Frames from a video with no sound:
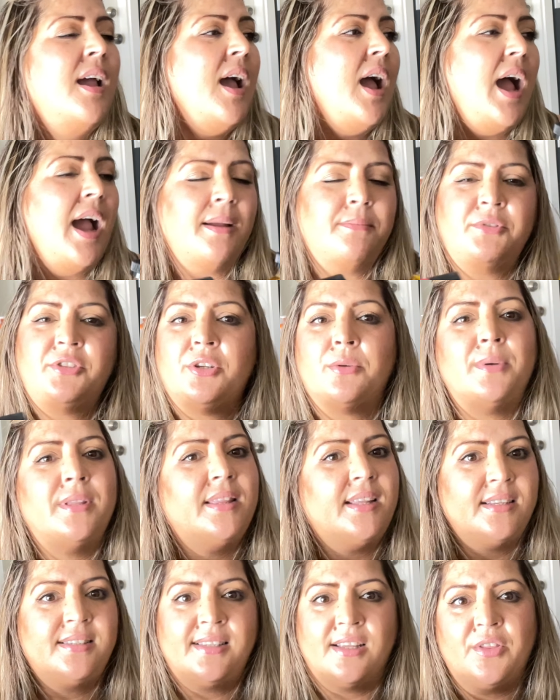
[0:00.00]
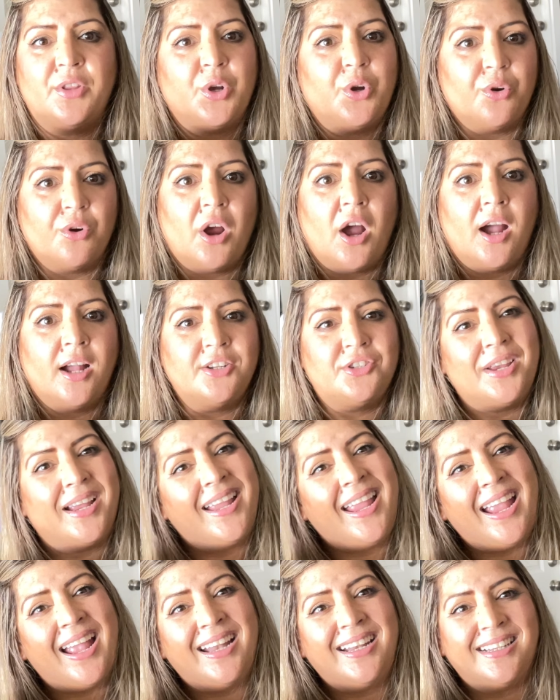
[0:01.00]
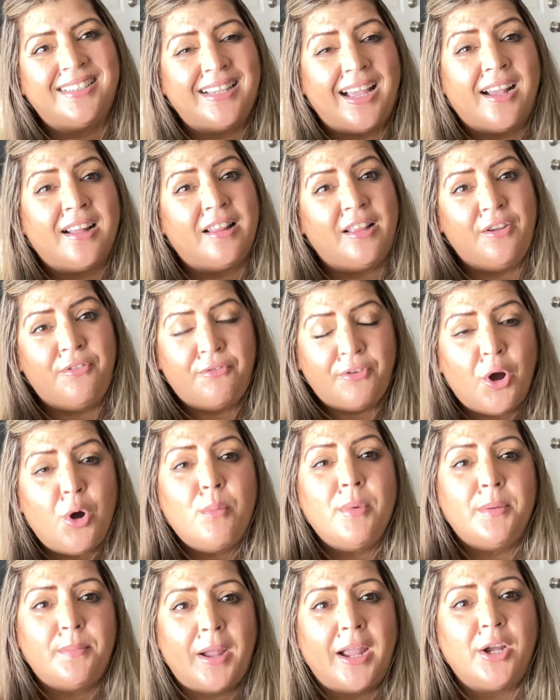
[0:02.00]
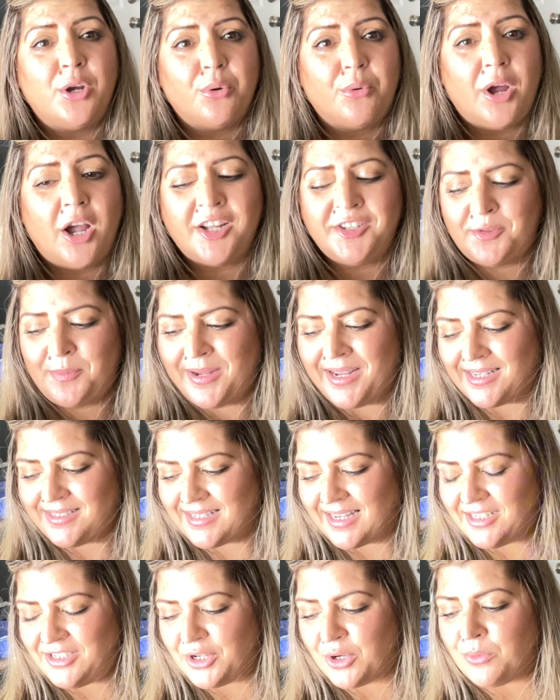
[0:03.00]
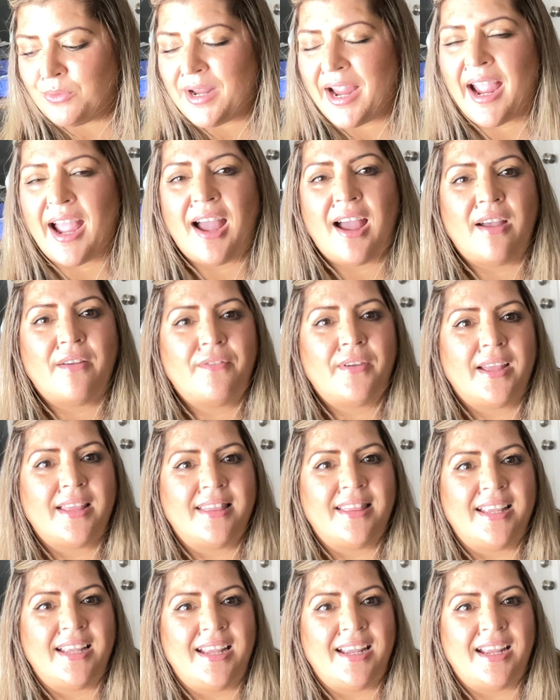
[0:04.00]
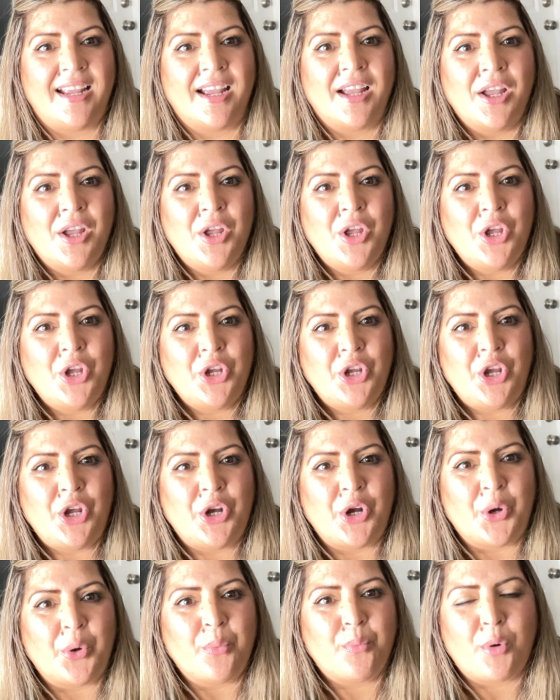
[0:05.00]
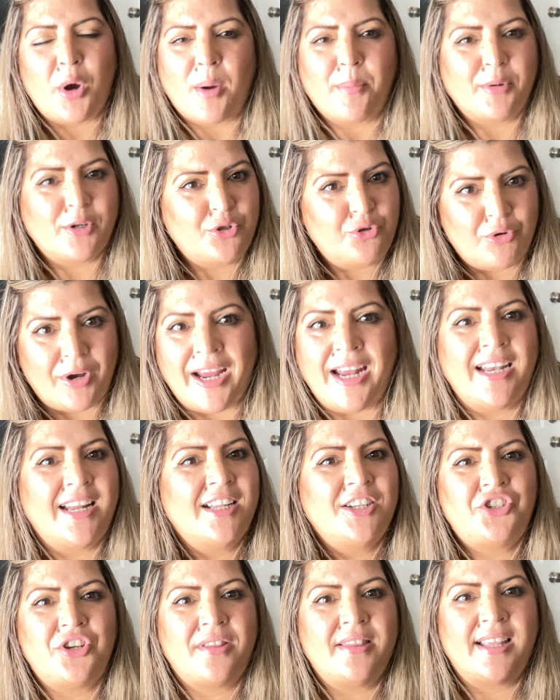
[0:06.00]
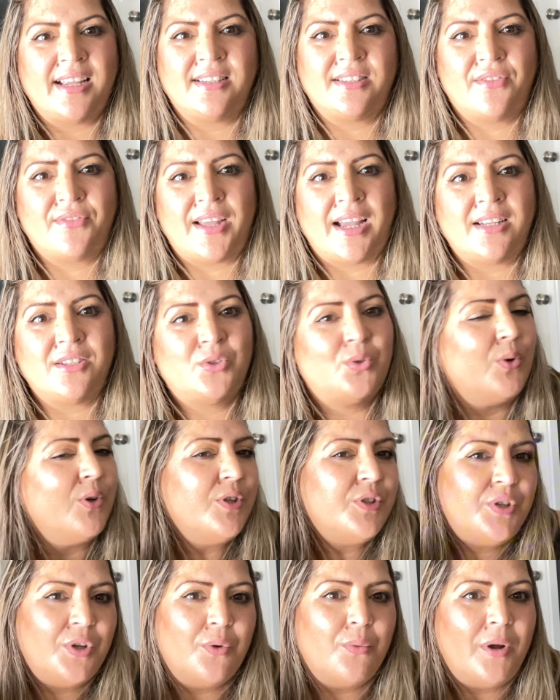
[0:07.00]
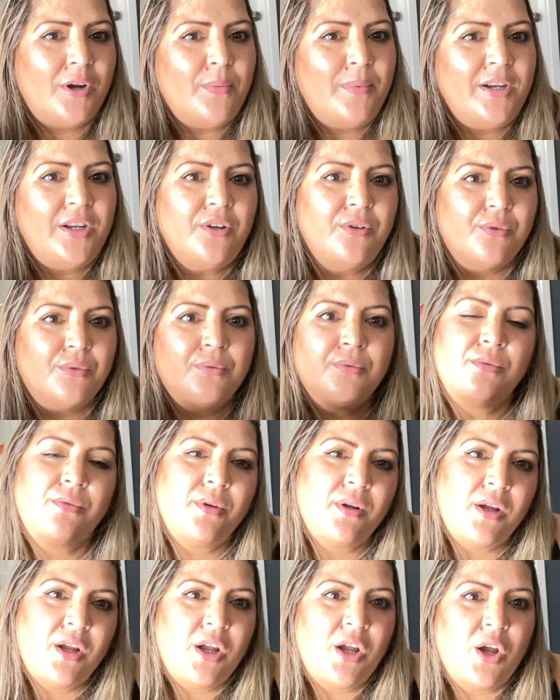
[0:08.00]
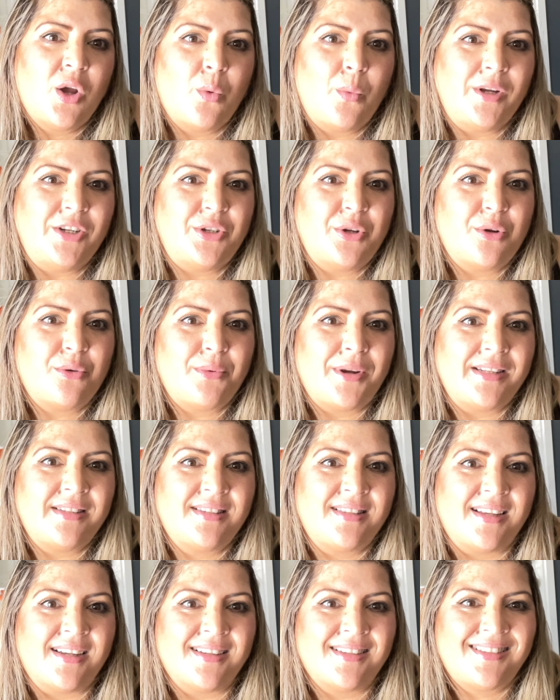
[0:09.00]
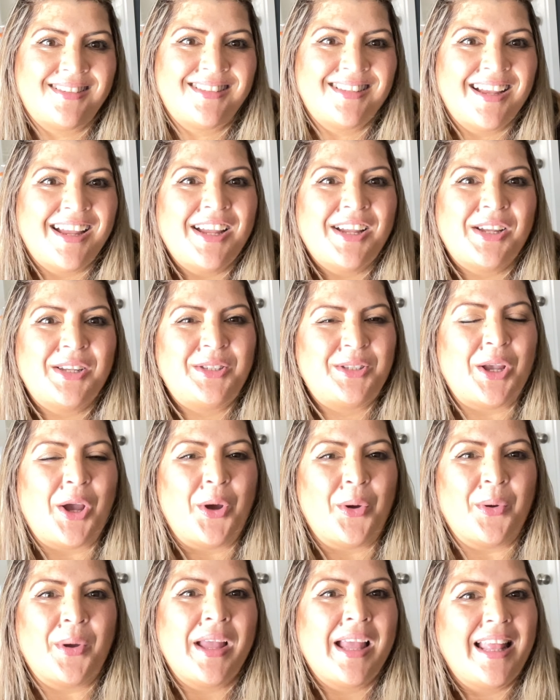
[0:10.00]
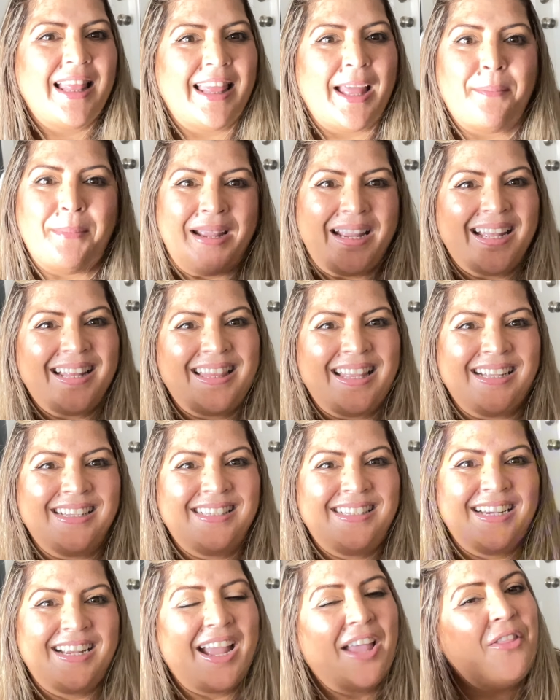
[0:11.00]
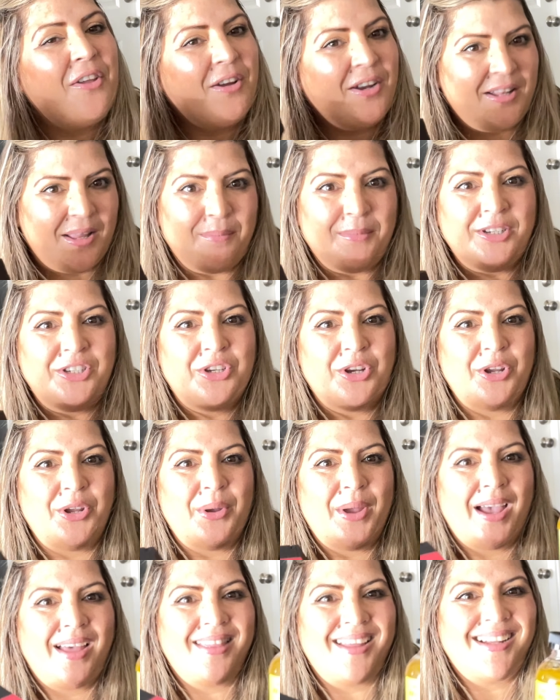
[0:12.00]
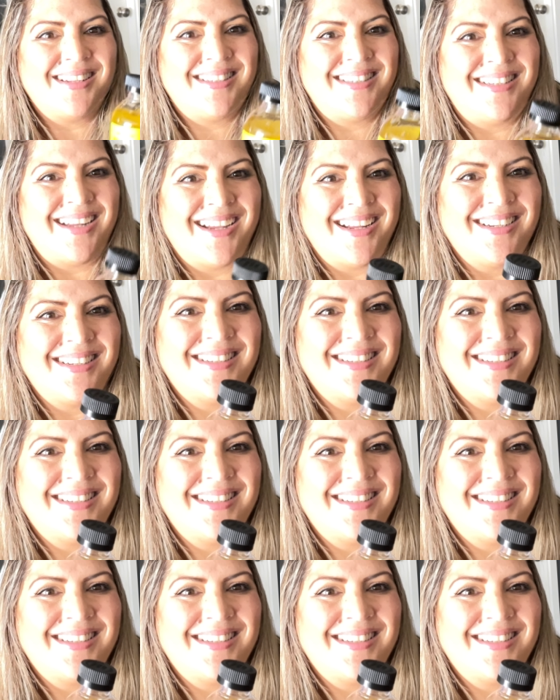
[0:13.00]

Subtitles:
I'm doing this in the garage. I can't exactly foam in my garage because I don't have the, proper drainage and things of that sort. So what do? We do a rinseless. So let me get things together and let me show you how that's done.